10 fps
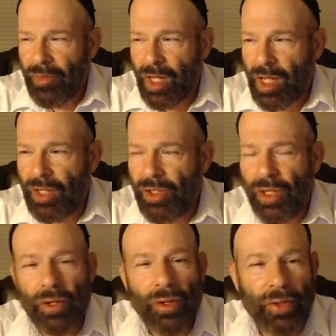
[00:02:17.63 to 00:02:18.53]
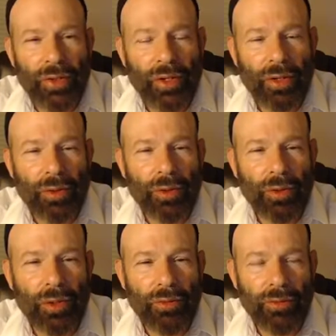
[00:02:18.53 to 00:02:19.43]
as the Earth
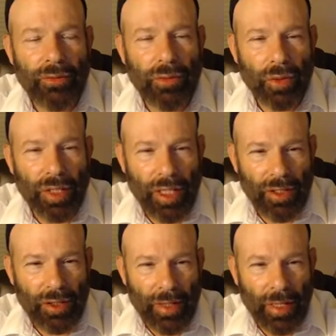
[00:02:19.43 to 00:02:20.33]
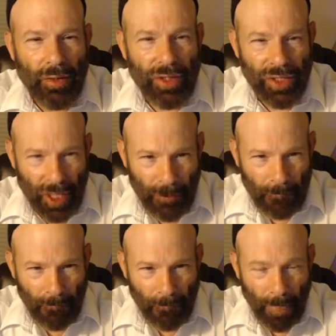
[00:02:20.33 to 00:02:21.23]
rotates around the sun,
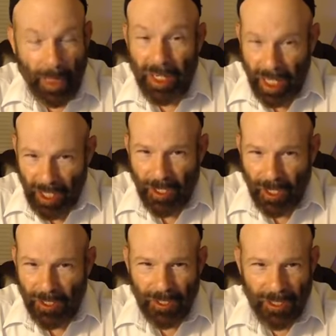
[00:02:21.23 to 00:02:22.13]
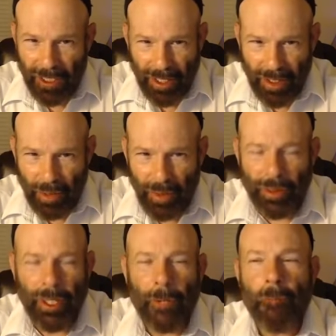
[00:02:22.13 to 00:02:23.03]
yeah, it does. It's not the other way
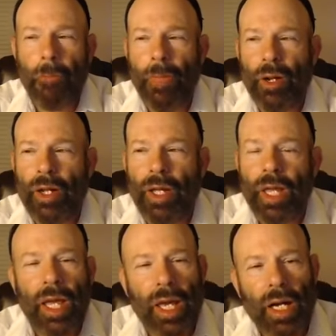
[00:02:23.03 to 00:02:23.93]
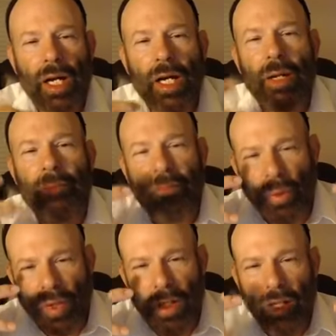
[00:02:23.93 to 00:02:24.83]
around.
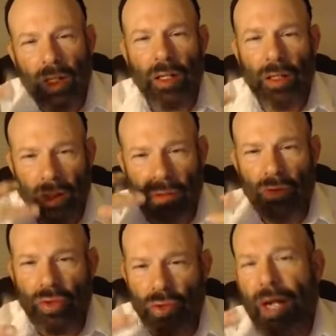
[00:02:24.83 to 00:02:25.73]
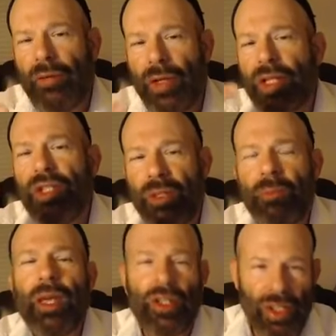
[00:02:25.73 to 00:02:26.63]
We, travel in
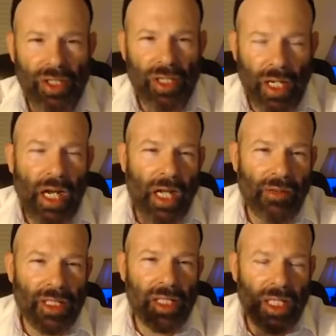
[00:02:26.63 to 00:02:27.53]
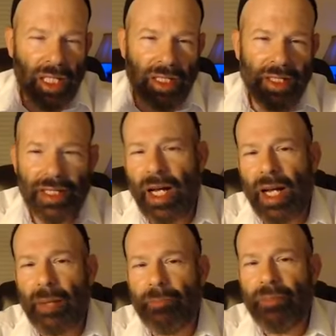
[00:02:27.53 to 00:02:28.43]
space and obviously in
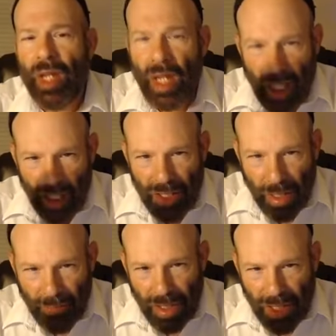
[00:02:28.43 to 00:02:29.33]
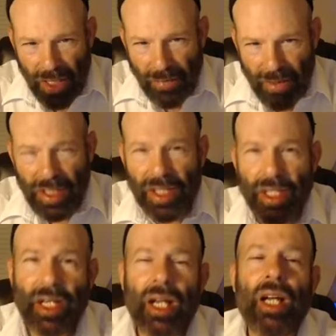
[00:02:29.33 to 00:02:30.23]
time. And it's something the Sefer
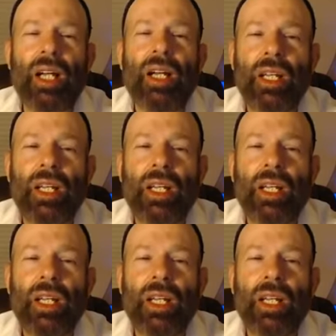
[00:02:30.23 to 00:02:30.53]
Yetzirah